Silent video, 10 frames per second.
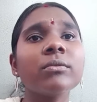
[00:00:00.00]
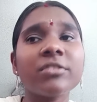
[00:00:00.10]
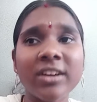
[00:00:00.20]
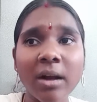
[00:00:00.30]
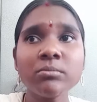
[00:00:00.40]

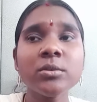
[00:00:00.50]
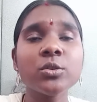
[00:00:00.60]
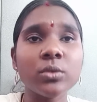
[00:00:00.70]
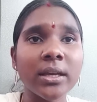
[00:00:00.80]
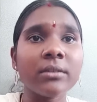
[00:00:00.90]
from
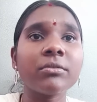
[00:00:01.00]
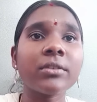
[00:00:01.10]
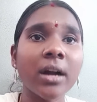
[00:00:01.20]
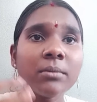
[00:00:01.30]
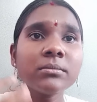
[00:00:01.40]
today,
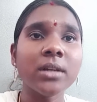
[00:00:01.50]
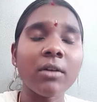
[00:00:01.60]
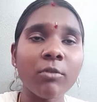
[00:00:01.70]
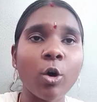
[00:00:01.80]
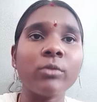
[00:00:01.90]
from now
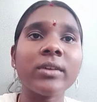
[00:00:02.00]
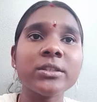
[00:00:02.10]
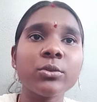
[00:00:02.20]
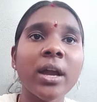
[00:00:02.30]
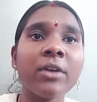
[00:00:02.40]
on,
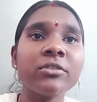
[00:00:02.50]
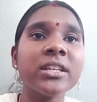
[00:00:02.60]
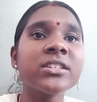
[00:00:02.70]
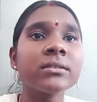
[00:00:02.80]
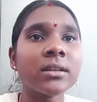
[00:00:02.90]
once you have
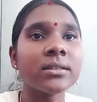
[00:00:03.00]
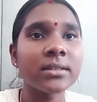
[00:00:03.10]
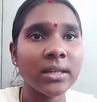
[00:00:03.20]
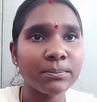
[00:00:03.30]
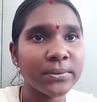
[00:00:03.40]
reached the
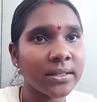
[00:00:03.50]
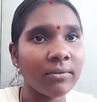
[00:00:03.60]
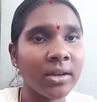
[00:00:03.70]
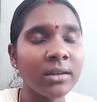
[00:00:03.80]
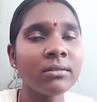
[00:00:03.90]
step
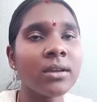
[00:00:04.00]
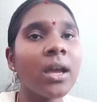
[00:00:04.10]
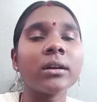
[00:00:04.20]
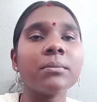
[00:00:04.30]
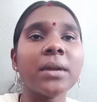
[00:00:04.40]
7,
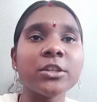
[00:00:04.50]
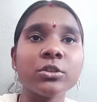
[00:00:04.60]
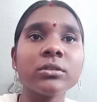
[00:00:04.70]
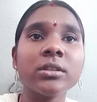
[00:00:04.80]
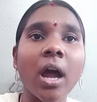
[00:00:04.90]
make
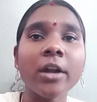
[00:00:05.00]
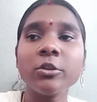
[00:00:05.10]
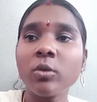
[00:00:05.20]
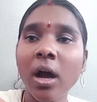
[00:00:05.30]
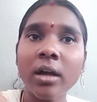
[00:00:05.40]
sure that
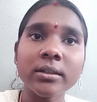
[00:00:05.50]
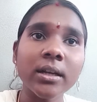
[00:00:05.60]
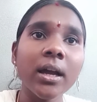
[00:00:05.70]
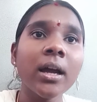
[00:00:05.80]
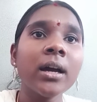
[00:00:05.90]
you are
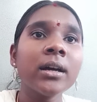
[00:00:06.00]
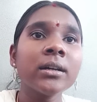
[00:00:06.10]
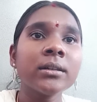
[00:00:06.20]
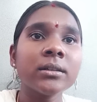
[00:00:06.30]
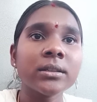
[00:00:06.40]

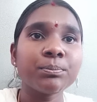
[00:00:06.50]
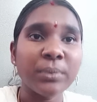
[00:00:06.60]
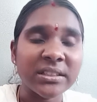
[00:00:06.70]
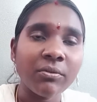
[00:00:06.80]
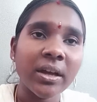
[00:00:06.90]

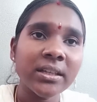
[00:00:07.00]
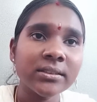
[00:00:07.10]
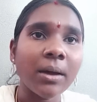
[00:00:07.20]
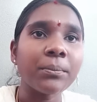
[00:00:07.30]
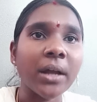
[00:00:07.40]
specifying
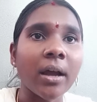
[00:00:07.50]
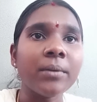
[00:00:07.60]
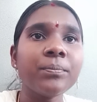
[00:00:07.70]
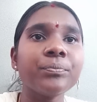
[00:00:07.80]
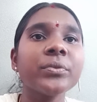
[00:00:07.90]
some
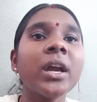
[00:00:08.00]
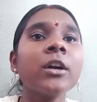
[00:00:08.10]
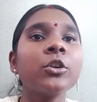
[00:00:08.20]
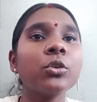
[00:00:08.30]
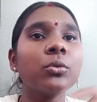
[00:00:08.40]
time
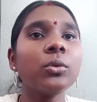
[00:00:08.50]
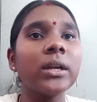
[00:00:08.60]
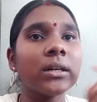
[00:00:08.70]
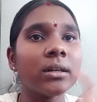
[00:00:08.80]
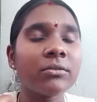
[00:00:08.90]
to
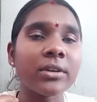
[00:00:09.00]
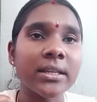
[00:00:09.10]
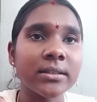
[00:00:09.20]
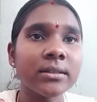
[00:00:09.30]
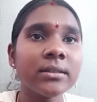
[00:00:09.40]
learn
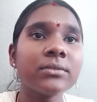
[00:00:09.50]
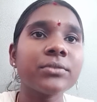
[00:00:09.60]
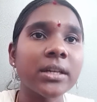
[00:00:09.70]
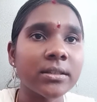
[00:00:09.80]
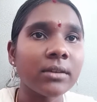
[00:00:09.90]
phrases,
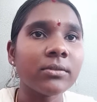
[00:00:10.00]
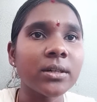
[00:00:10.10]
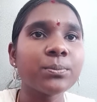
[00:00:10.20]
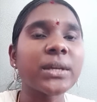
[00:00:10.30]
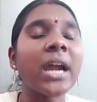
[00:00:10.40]
phrasal
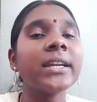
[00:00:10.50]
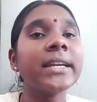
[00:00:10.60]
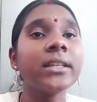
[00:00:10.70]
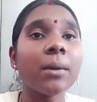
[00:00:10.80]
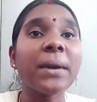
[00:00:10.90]
verbs and
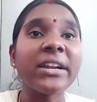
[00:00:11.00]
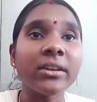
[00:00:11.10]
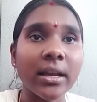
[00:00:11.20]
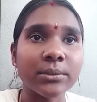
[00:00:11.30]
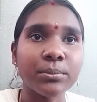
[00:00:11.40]

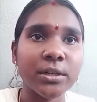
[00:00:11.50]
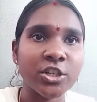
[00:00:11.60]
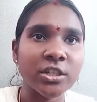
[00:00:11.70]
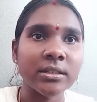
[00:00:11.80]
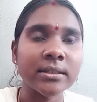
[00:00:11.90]
idiomatic
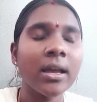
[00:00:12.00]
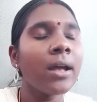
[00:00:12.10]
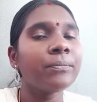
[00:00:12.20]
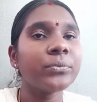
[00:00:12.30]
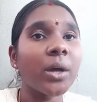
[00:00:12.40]
expressions.
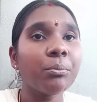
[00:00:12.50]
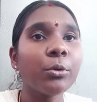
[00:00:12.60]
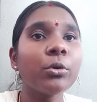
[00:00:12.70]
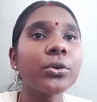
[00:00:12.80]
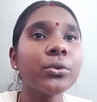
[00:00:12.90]
The
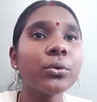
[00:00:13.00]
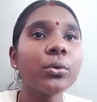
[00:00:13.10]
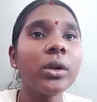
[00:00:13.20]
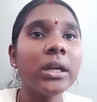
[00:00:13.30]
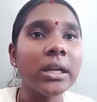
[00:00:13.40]
more you
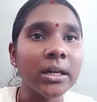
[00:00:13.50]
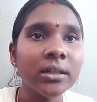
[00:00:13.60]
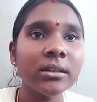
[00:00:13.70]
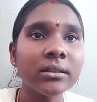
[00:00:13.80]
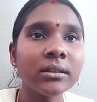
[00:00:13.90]

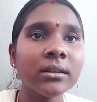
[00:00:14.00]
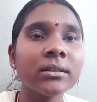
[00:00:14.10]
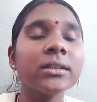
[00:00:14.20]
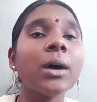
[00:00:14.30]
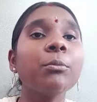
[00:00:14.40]
learn,
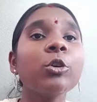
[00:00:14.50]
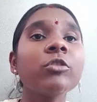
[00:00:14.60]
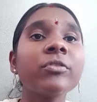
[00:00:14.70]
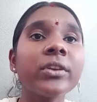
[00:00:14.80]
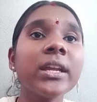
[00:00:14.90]
the more
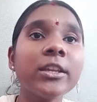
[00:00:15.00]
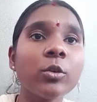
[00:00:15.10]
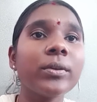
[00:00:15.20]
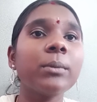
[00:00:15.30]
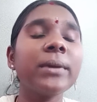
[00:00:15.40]
free you
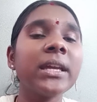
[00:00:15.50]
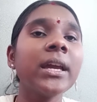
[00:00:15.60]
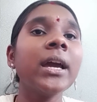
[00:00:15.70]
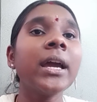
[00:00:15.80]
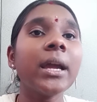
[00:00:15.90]
will be
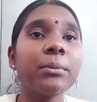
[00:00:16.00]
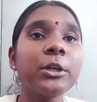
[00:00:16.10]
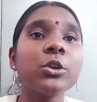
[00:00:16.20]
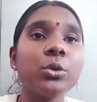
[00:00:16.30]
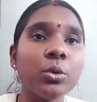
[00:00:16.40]
able
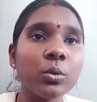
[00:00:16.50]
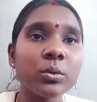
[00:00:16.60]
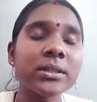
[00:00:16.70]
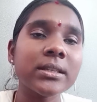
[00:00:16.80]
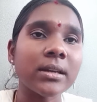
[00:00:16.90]
to
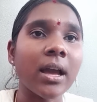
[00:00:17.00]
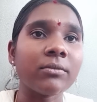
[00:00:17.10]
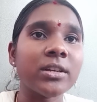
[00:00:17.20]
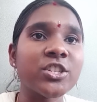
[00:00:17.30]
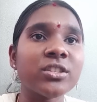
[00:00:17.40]
use this
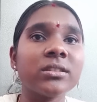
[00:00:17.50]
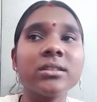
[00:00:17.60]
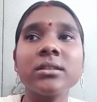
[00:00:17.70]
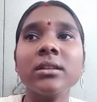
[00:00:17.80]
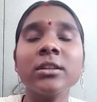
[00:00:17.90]
language.
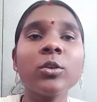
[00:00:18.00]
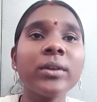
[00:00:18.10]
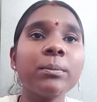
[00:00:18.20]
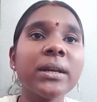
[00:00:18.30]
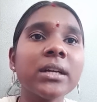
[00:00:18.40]
You
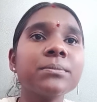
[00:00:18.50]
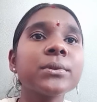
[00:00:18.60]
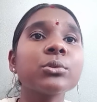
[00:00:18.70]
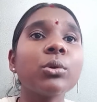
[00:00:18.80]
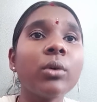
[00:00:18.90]
will become
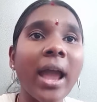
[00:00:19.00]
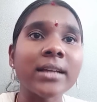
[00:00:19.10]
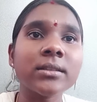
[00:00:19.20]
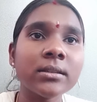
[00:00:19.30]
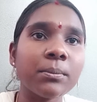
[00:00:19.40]
so
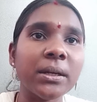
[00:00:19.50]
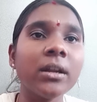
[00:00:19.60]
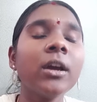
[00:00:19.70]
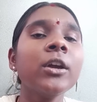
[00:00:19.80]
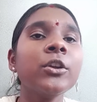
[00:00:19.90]
accessible.
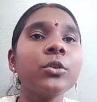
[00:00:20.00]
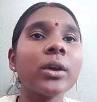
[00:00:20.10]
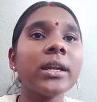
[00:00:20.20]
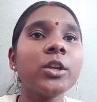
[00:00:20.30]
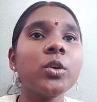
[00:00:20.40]
You
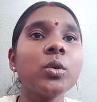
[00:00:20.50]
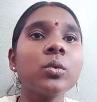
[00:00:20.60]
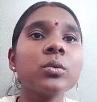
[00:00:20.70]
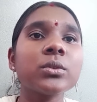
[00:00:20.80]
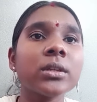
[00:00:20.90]
can
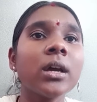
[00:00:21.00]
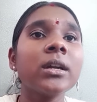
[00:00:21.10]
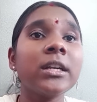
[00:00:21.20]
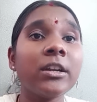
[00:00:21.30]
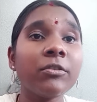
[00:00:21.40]
use
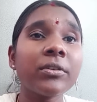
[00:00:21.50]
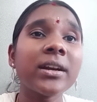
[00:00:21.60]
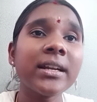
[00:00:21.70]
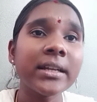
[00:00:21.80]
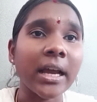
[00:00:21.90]

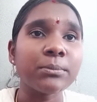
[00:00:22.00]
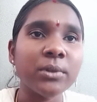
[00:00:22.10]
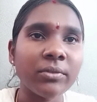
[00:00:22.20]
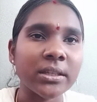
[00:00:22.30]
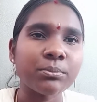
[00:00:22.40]
different types
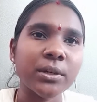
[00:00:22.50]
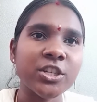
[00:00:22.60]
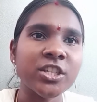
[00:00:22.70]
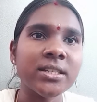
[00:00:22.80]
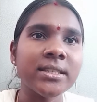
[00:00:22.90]
of
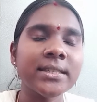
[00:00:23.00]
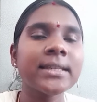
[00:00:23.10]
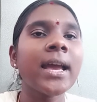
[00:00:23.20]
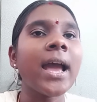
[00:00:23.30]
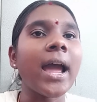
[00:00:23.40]
expressions
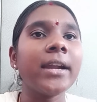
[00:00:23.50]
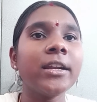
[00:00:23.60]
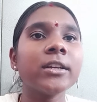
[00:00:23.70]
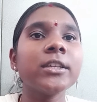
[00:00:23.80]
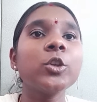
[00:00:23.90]

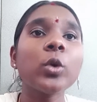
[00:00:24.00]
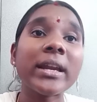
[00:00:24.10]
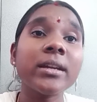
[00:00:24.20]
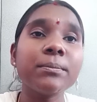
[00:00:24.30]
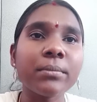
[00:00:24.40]
and you
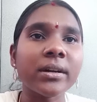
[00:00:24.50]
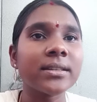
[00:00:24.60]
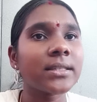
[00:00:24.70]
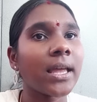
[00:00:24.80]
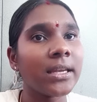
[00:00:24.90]
can
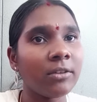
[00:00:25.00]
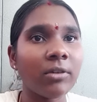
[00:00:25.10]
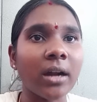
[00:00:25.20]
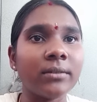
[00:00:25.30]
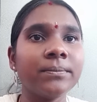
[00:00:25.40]
impress
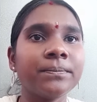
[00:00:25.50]
anyone.